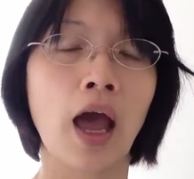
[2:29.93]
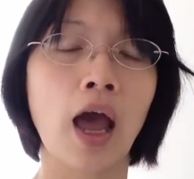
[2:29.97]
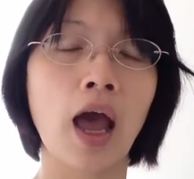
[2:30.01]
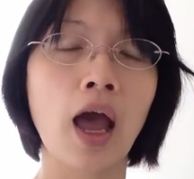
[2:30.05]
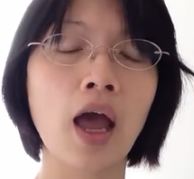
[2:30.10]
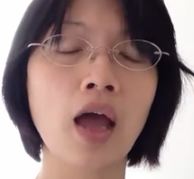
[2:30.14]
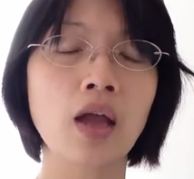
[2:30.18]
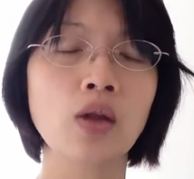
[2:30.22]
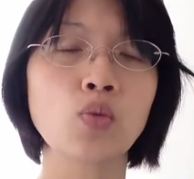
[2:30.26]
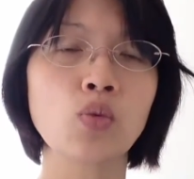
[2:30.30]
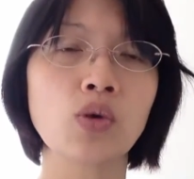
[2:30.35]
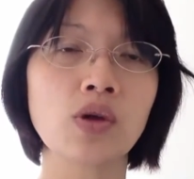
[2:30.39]

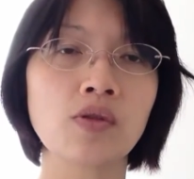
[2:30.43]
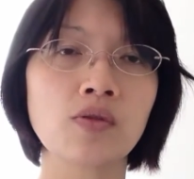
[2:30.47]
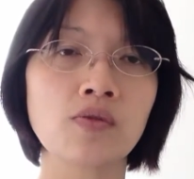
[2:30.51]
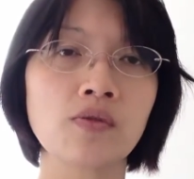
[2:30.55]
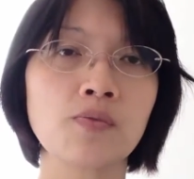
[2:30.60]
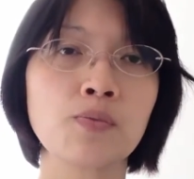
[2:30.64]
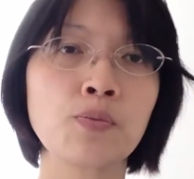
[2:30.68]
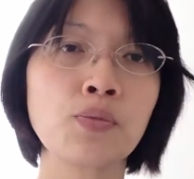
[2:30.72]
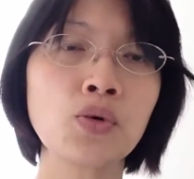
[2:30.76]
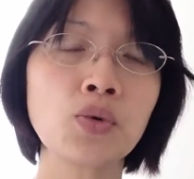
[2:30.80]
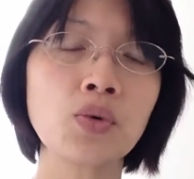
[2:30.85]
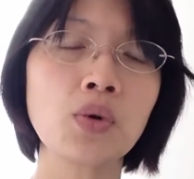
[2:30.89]
And
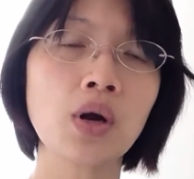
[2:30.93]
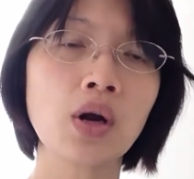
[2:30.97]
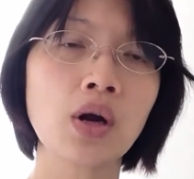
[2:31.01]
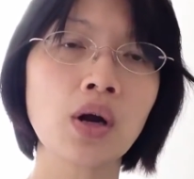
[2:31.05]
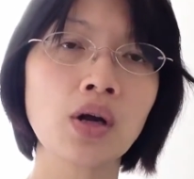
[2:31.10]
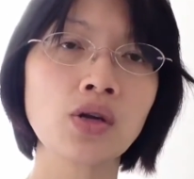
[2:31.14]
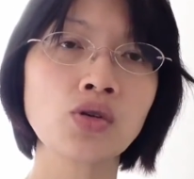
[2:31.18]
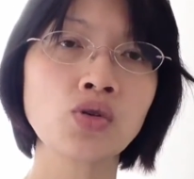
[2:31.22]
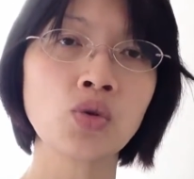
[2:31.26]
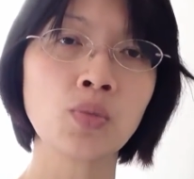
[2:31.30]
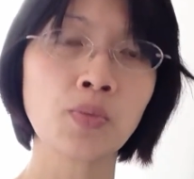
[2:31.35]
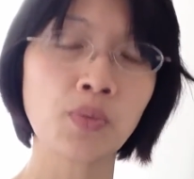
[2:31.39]
with
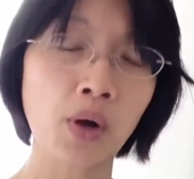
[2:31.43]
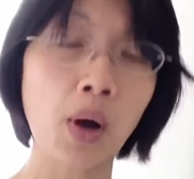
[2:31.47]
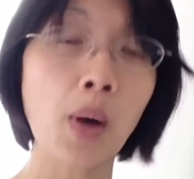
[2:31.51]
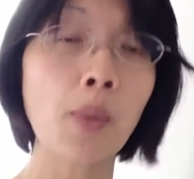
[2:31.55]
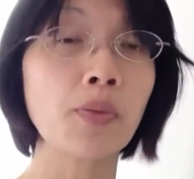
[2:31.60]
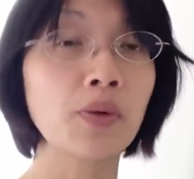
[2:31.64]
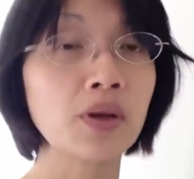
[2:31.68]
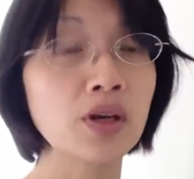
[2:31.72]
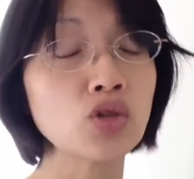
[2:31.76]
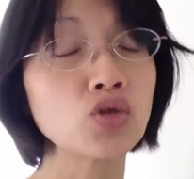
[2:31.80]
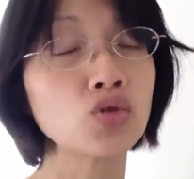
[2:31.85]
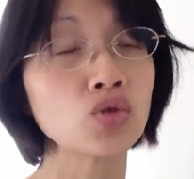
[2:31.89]
pu'er, you
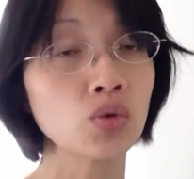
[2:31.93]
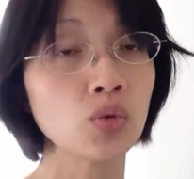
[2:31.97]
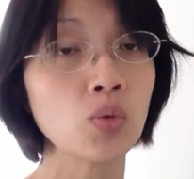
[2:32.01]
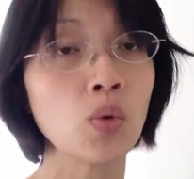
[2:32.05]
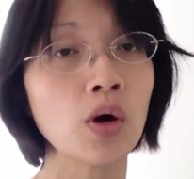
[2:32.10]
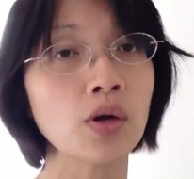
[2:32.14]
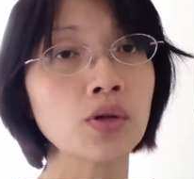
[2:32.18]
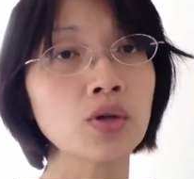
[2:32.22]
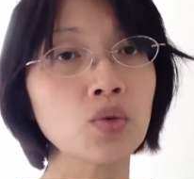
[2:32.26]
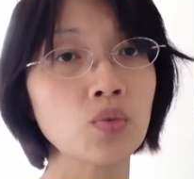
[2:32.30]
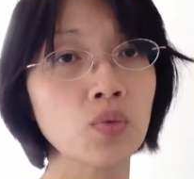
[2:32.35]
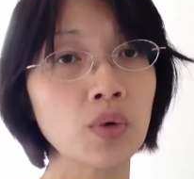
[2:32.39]
probably do
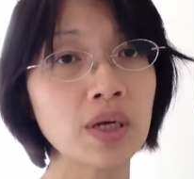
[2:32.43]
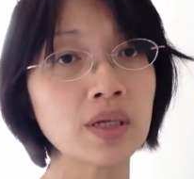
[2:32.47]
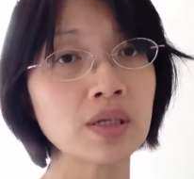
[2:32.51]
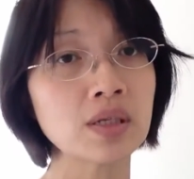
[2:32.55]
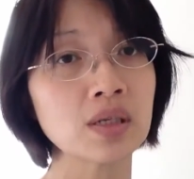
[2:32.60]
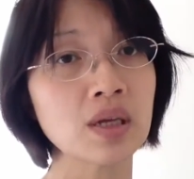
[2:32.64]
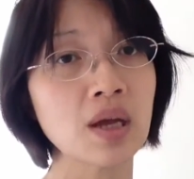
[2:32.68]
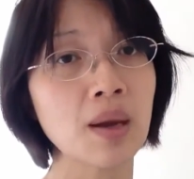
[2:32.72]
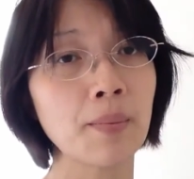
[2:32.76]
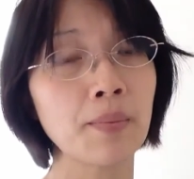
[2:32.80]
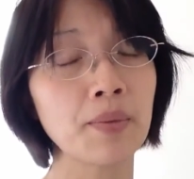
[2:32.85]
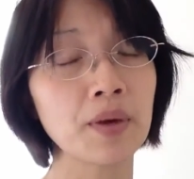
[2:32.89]
want to rinse
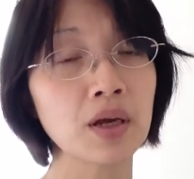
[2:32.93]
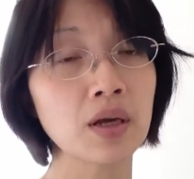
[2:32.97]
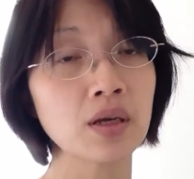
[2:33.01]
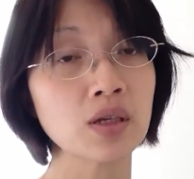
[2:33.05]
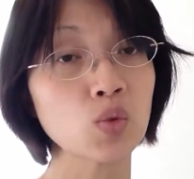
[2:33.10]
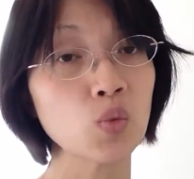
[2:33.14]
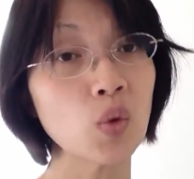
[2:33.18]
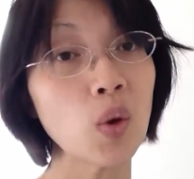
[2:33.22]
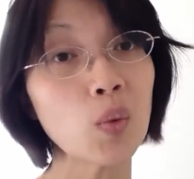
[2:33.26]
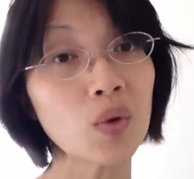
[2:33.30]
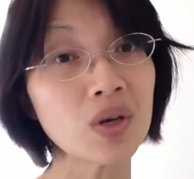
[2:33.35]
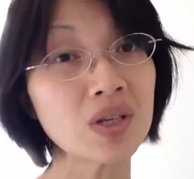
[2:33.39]
them,
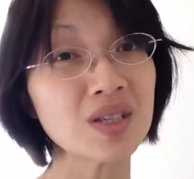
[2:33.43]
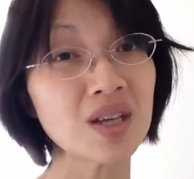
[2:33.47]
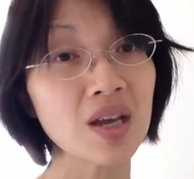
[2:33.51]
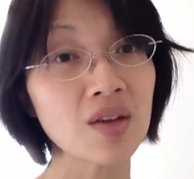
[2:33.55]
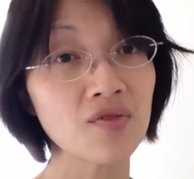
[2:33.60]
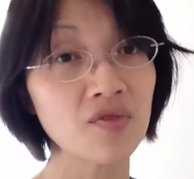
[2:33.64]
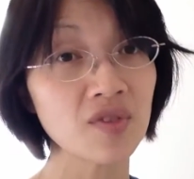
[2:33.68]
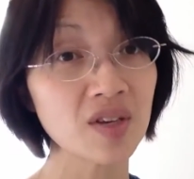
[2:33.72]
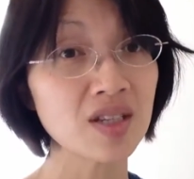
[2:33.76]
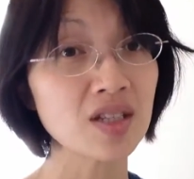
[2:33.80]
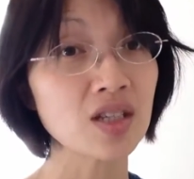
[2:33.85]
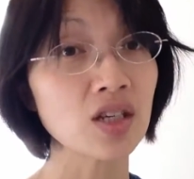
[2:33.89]
because when we say
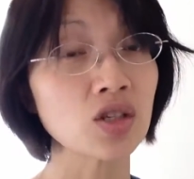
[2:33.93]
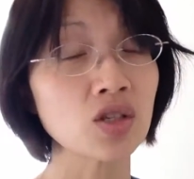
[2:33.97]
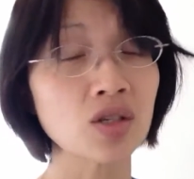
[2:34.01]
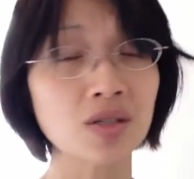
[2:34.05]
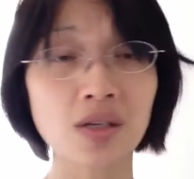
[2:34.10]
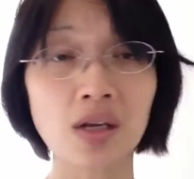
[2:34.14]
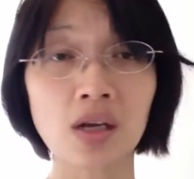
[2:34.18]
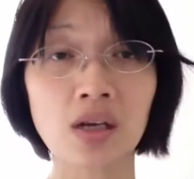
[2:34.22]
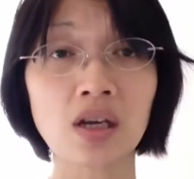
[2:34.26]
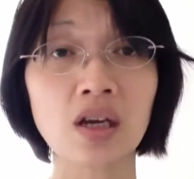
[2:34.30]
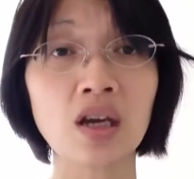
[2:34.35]
vintage,